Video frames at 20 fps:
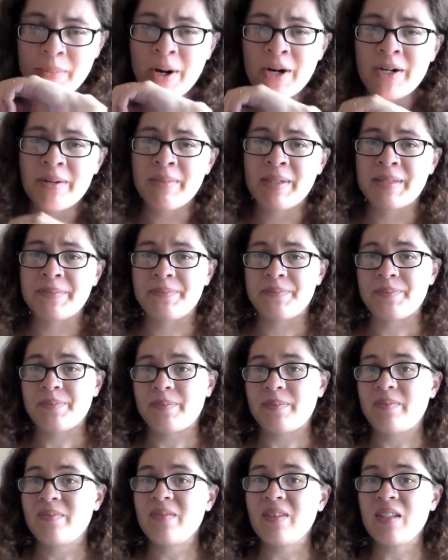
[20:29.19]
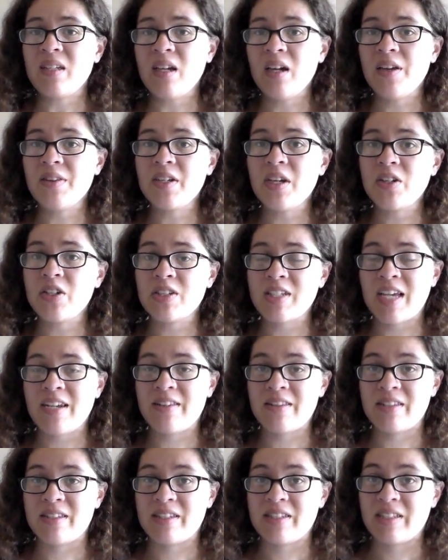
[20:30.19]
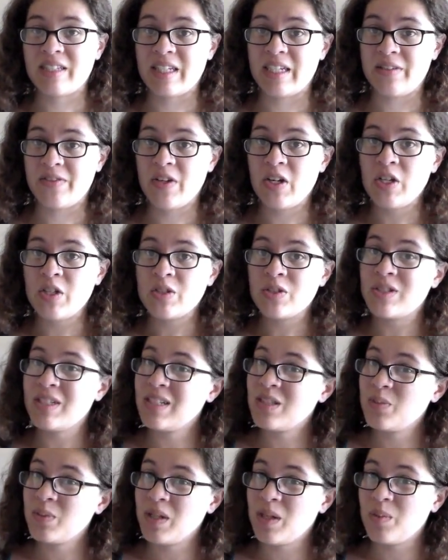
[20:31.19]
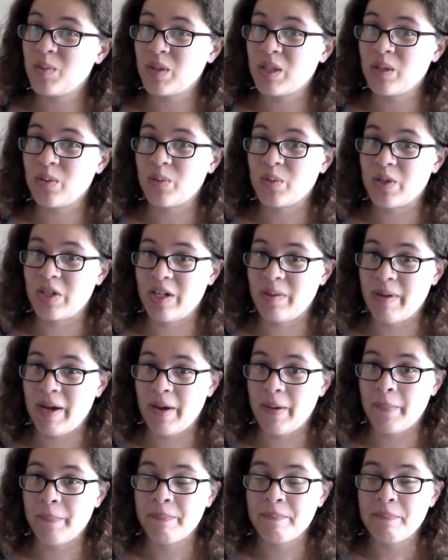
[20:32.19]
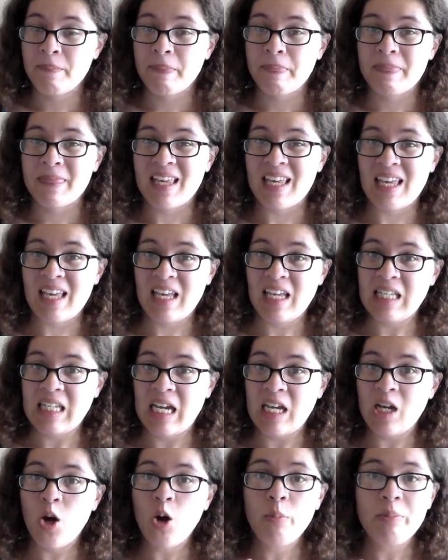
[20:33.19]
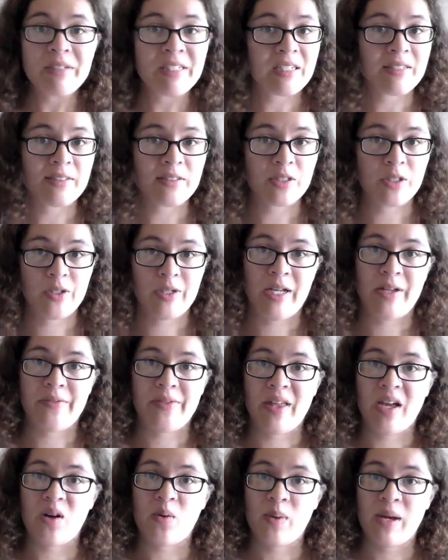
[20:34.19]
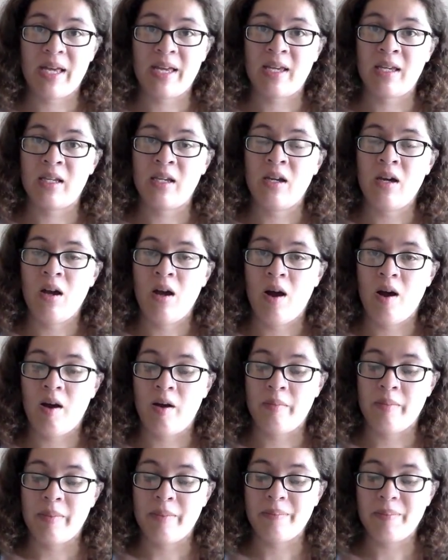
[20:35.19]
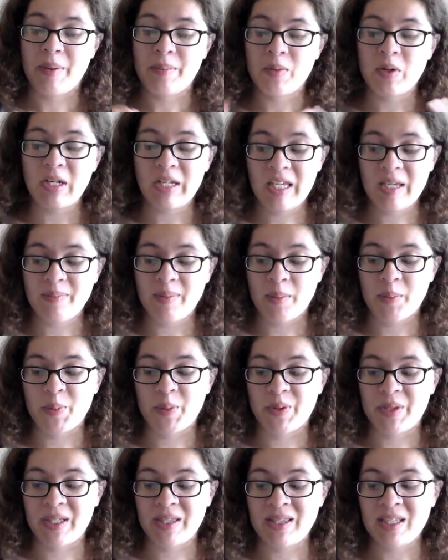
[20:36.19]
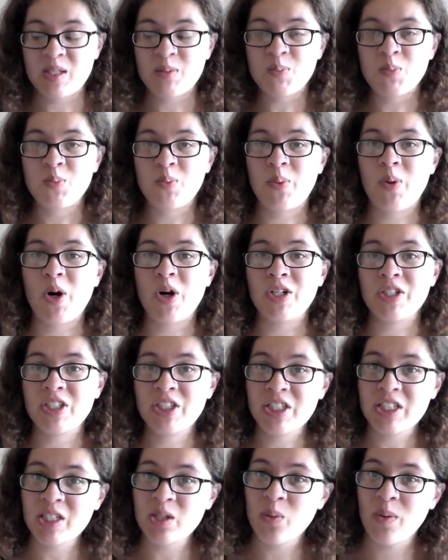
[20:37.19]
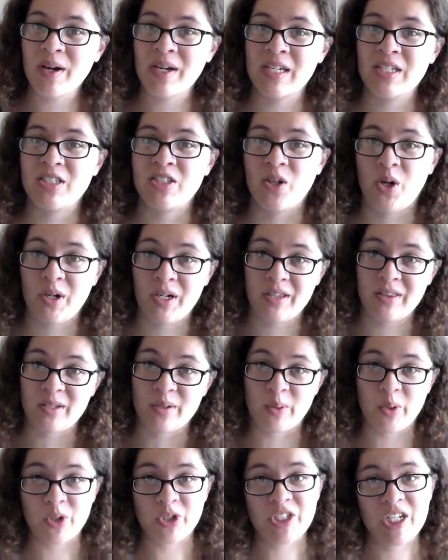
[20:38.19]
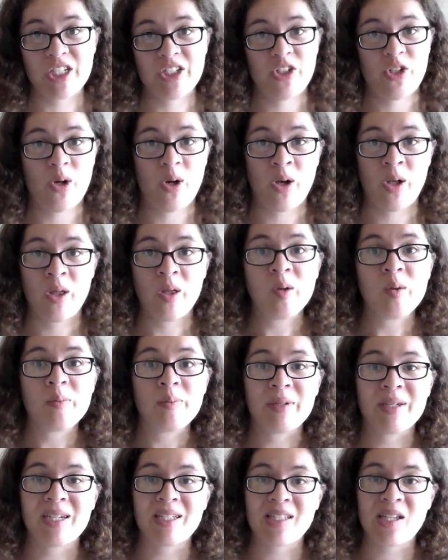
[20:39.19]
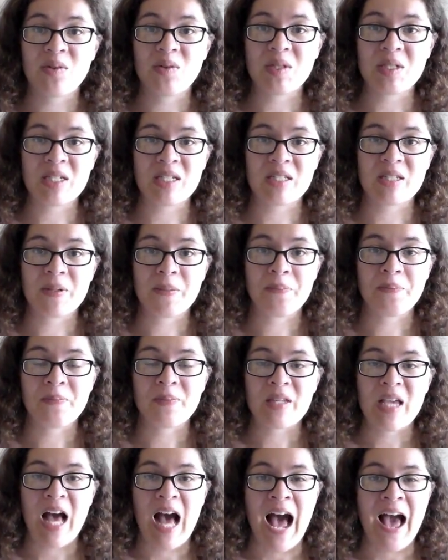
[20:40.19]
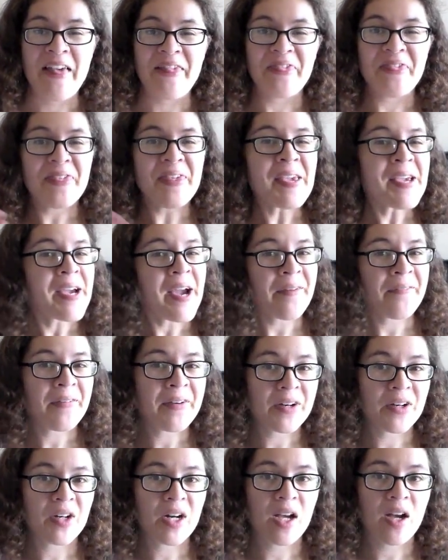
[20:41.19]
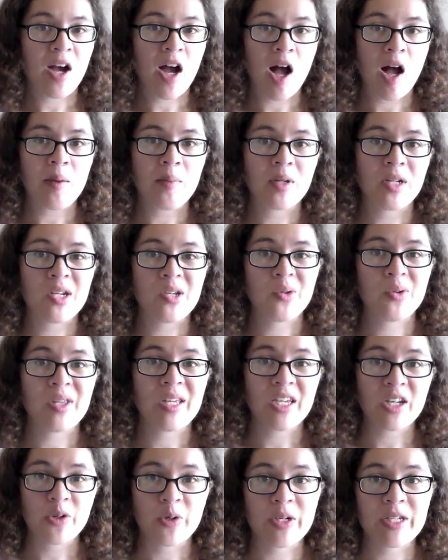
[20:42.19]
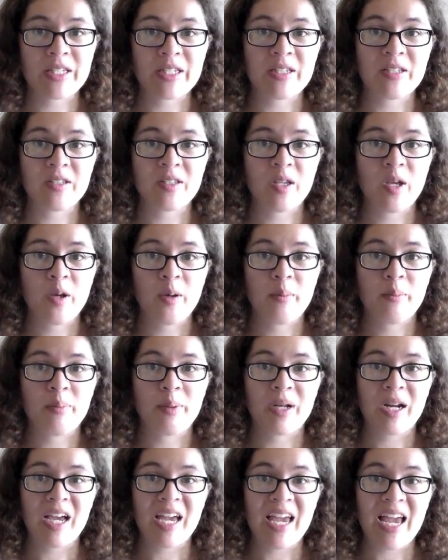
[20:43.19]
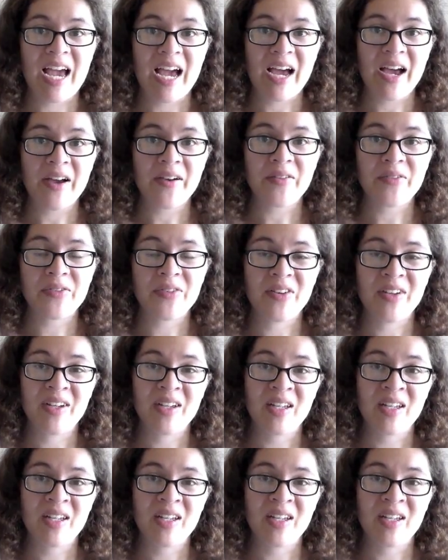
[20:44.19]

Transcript: pardon me, on the underside of the sleeve. So that's what I'm really worried about. And I hope it doesn't turn out that way. I'm going to keep up with it. That's partially why I started the crochet shawl, because I think I figured out how I'm going to do the increases, but I have